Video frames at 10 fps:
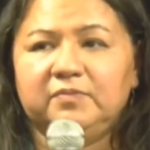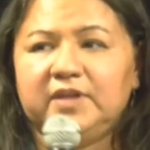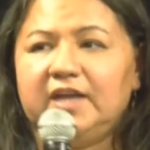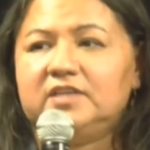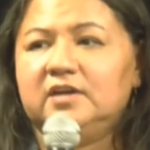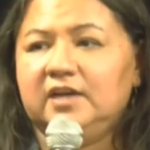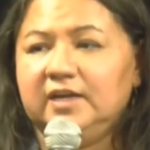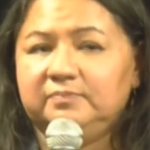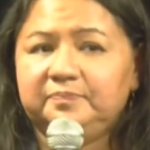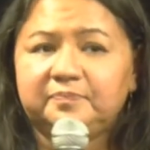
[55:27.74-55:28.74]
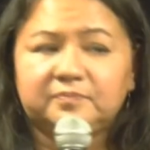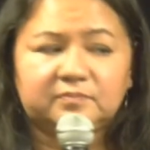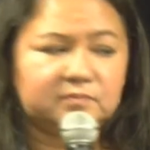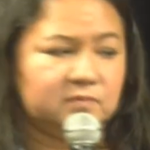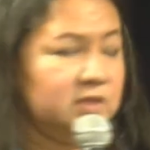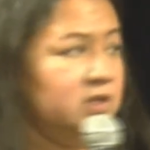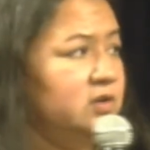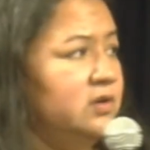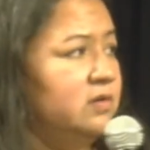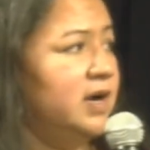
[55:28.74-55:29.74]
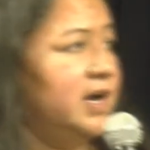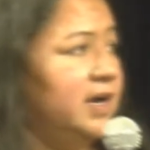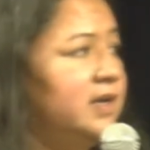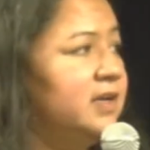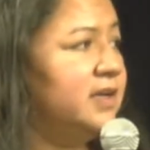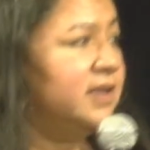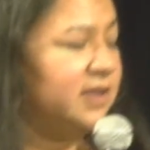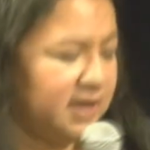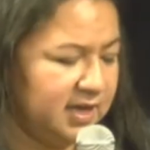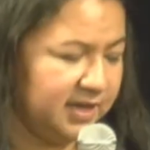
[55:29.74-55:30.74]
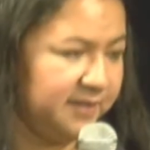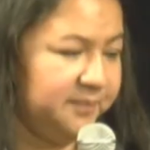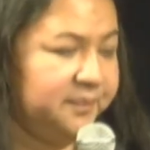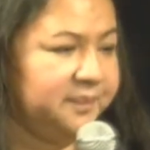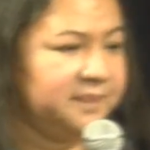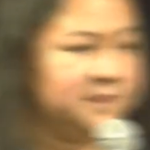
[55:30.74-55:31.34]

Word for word: from that time, you know, uh, um,